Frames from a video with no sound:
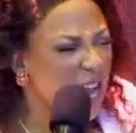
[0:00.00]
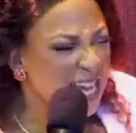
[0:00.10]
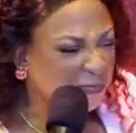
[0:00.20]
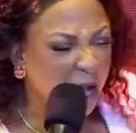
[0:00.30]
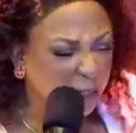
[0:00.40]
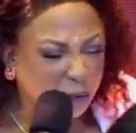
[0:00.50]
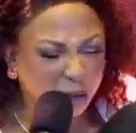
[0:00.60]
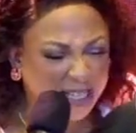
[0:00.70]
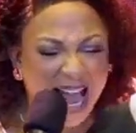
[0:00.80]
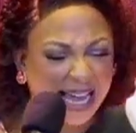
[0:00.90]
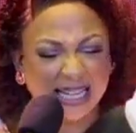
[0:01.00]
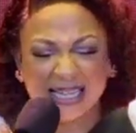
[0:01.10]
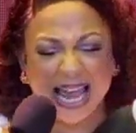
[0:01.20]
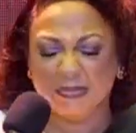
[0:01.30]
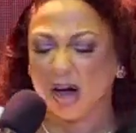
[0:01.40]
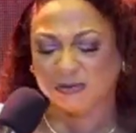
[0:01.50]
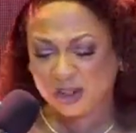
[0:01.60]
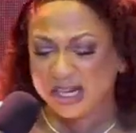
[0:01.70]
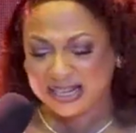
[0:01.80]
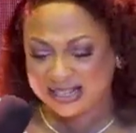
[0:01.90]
for you today in the name of Jesus.